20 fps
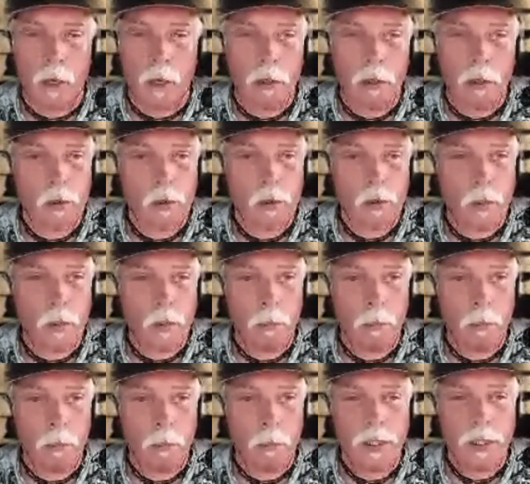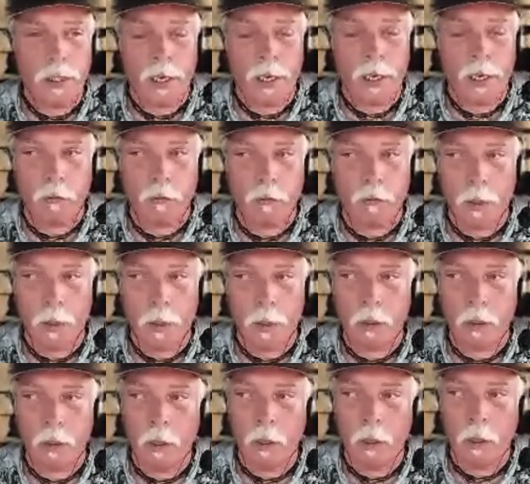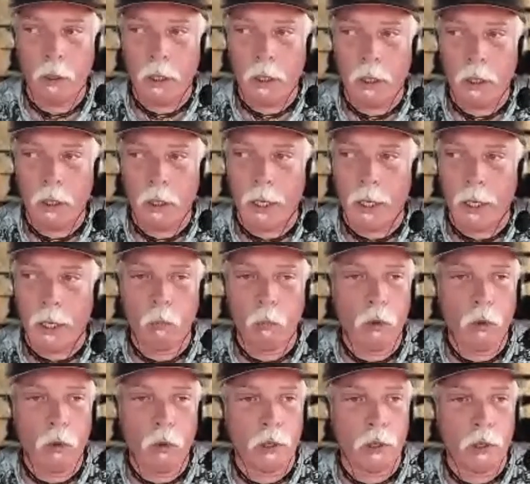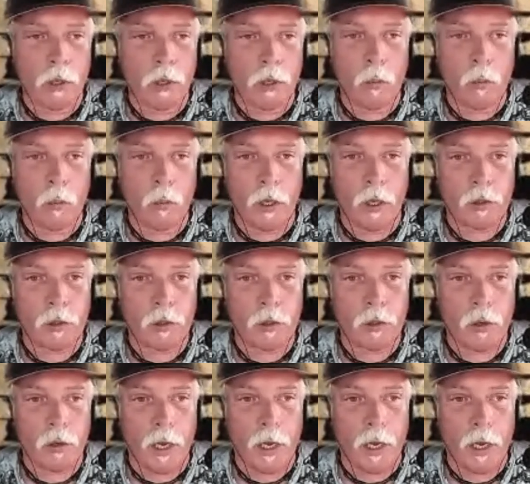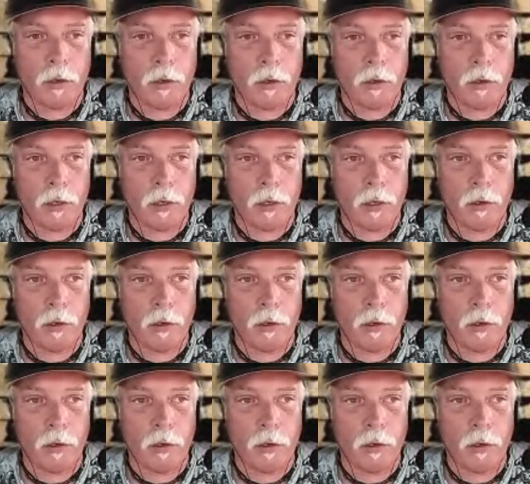But this was with the Montana Freeman, and I really wish that the